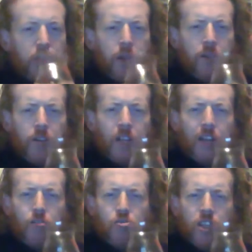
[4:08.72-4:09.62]
kind of like
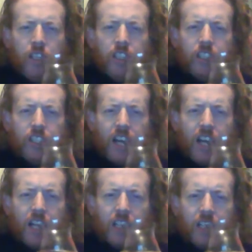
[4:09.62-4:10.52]
a really
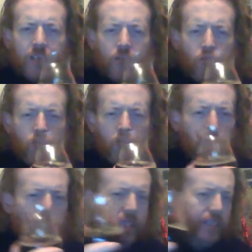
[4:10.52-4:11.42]
dark red
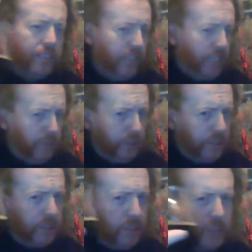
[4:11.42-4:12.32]
wine, in it?
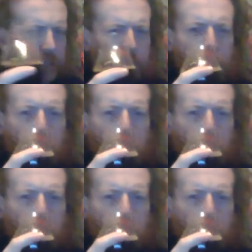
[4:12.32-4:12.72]
Cheers.